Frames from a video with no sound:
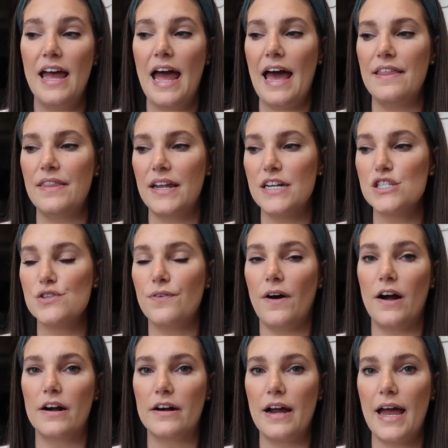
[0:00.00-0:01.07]
And then as
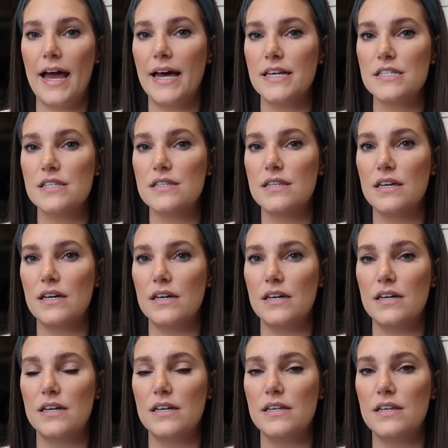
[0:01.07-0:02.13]
far as
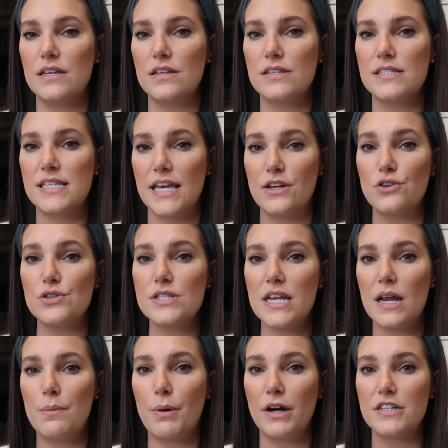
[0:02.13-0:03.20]
the sandals that
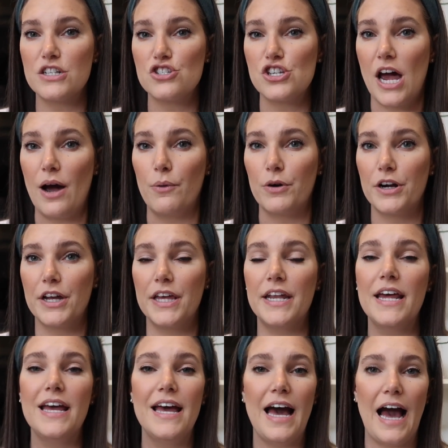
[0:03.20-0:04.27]
I brought to shower in,